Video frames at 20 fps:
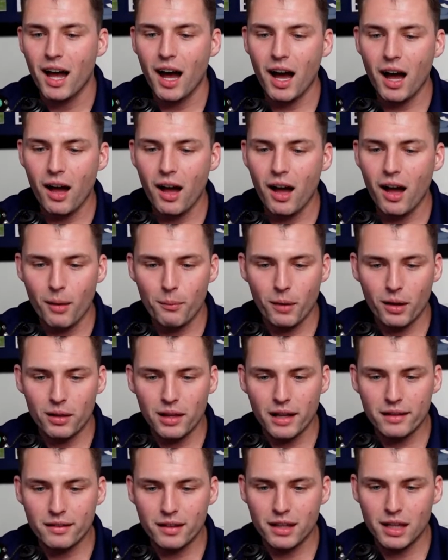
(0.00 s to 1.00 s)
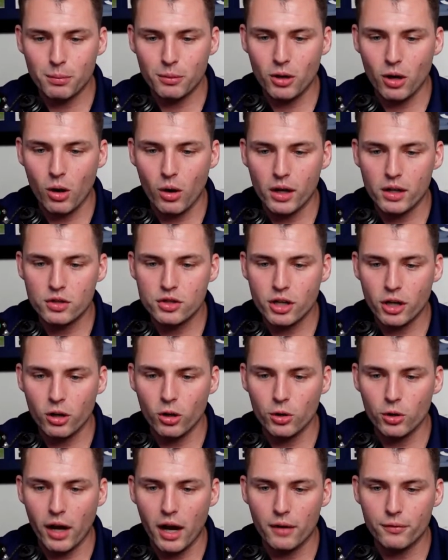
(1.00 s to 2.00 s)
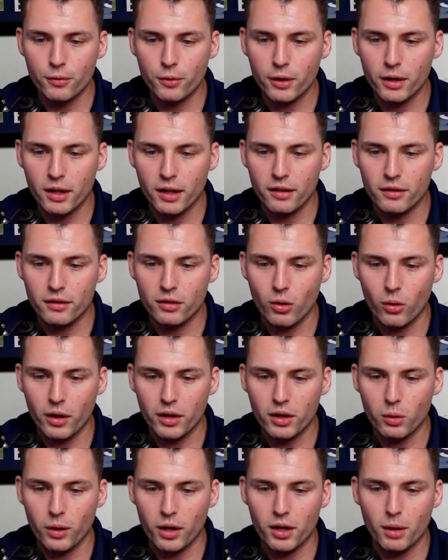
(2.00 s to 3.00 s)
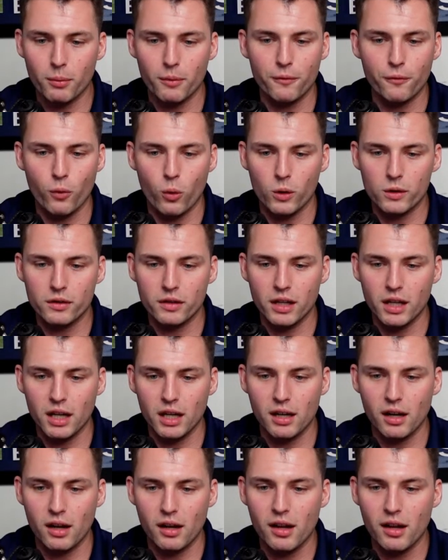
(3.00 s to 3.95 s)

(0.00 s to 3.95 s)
Um, let's keep going. Gerald Everett is going to wear number fourteen.